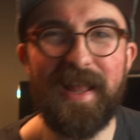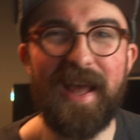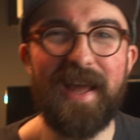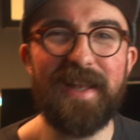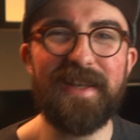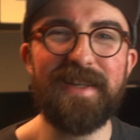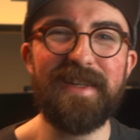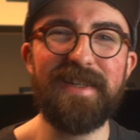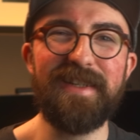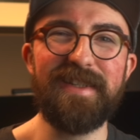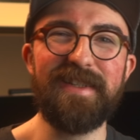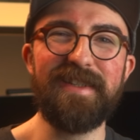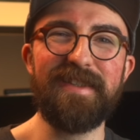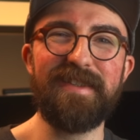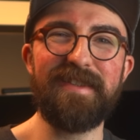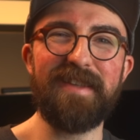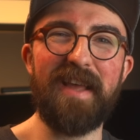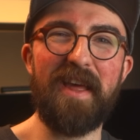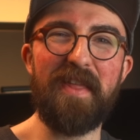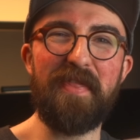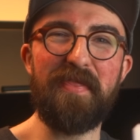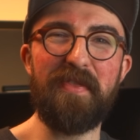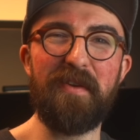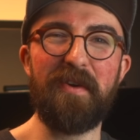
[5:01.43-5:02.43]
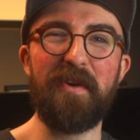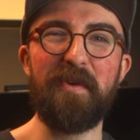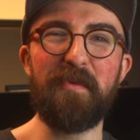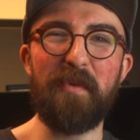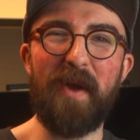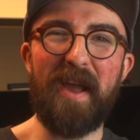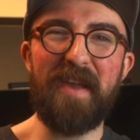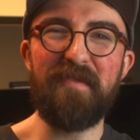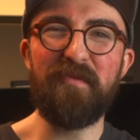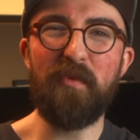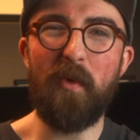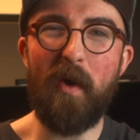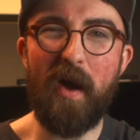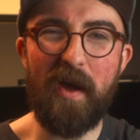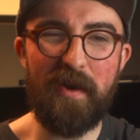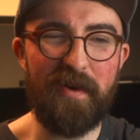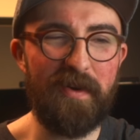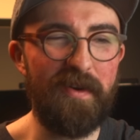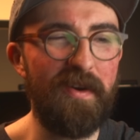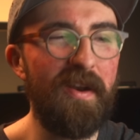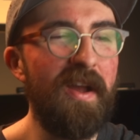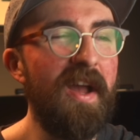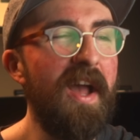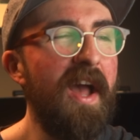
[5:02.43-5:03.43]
that is Third Wave Water.